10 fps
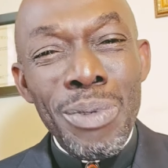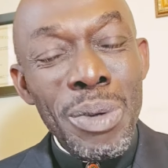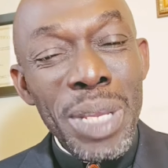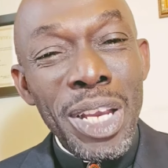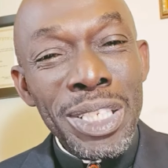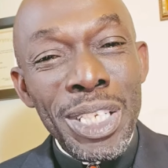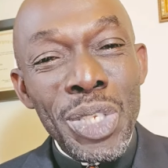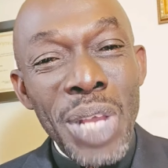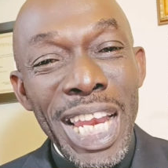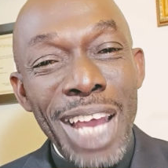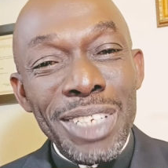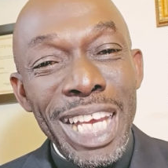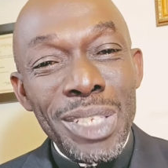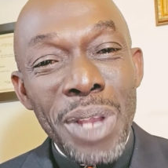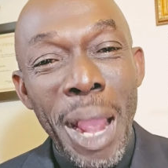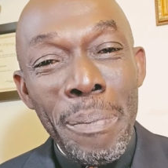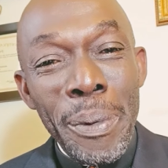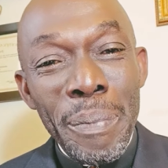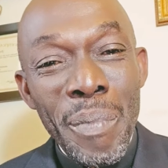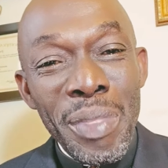Will we continue to allow that to
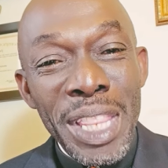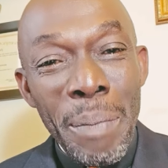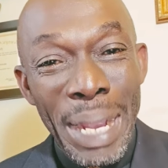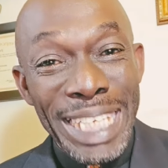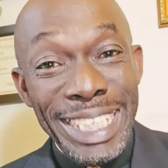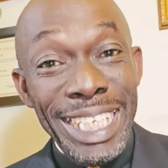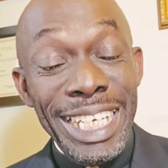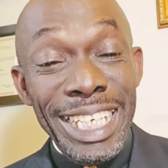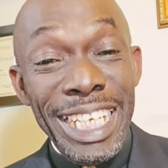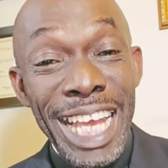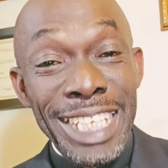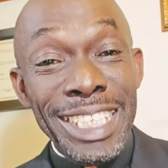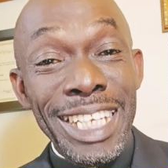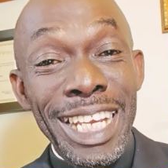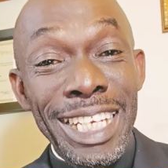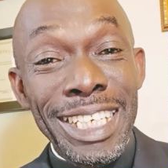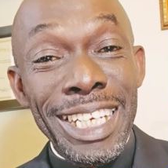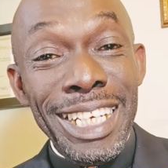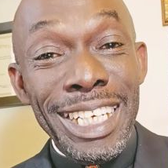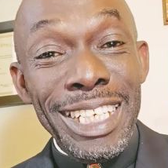happen by digging in and
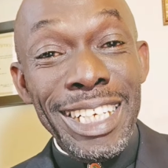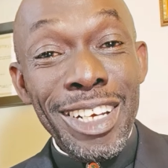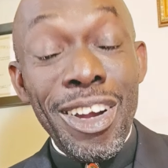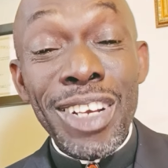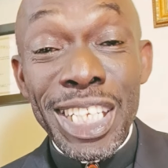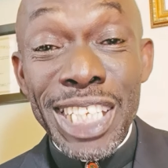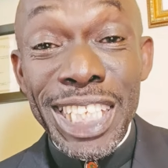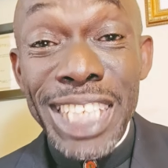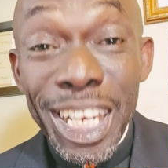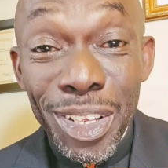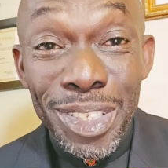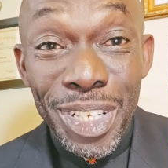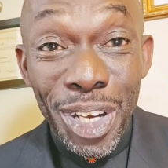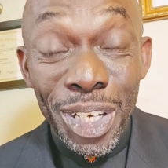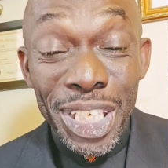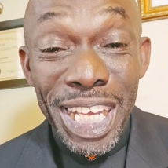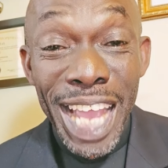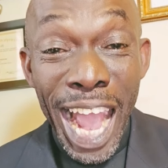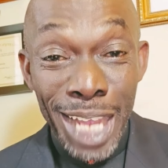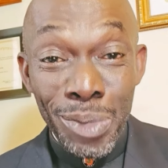saying God is a jealous God
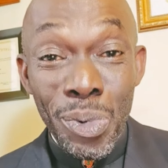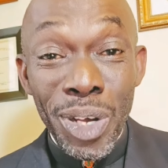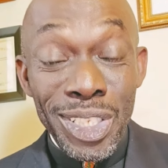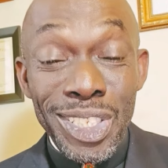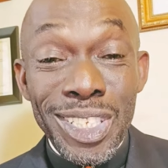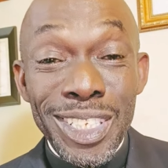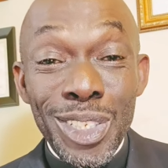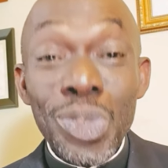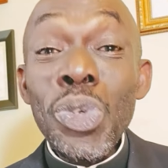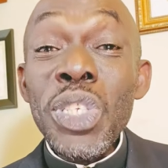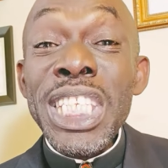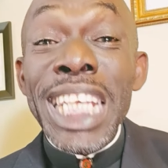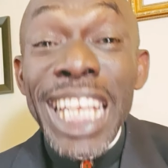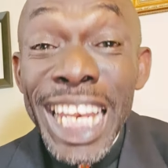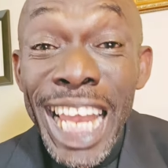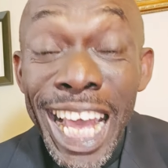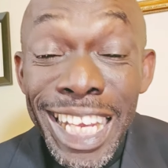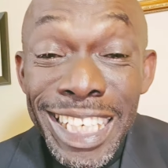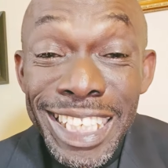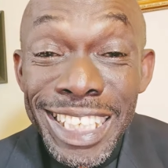and wants to steal
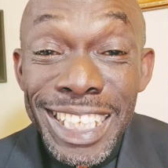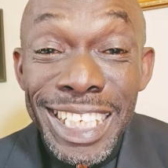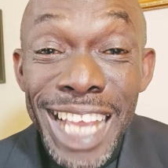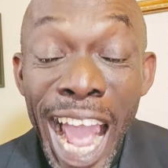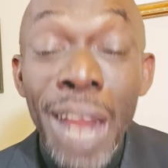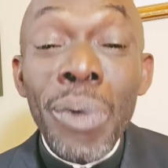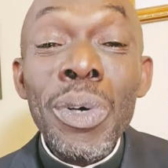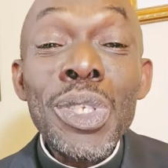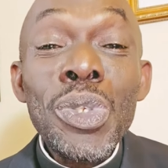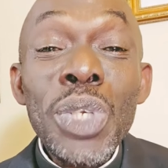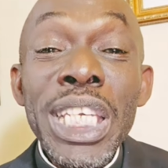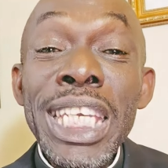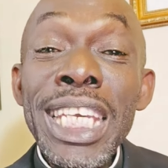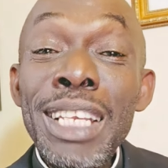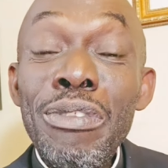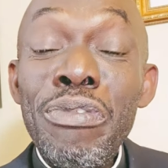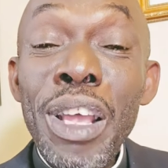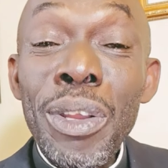land and wants to kill